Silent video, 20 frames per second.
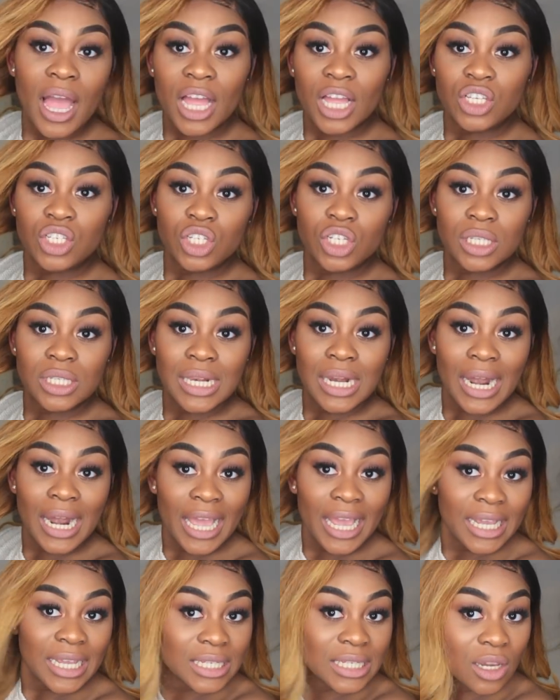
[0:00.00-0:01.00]
and just
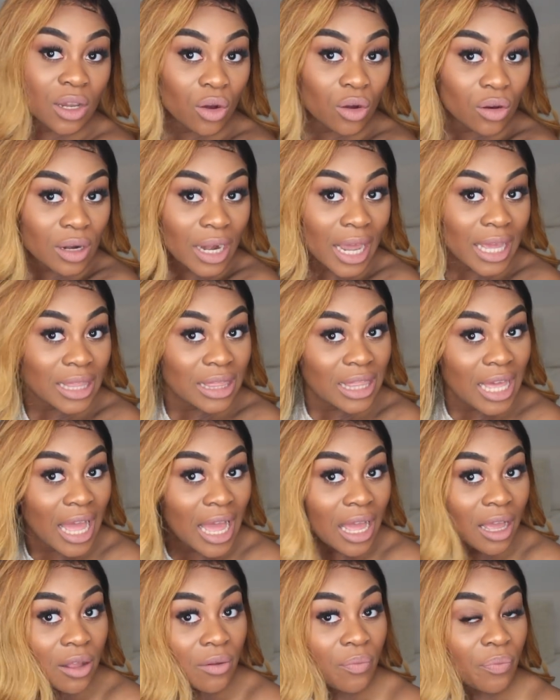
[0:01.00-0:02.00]
layered it on like
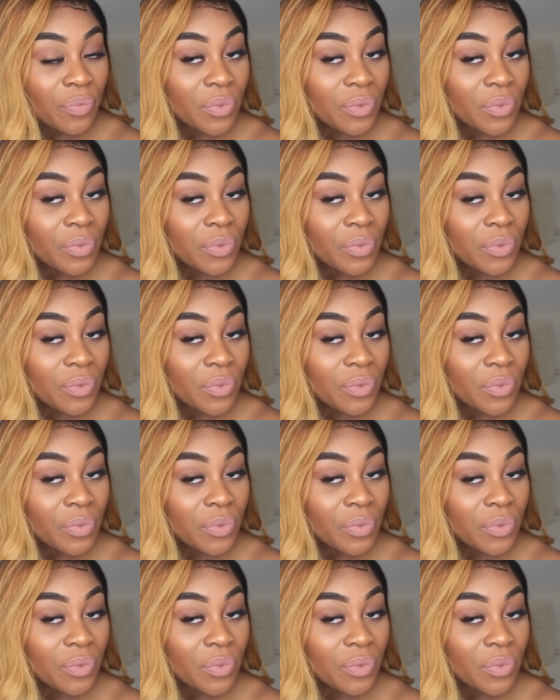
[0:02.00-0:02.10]
that,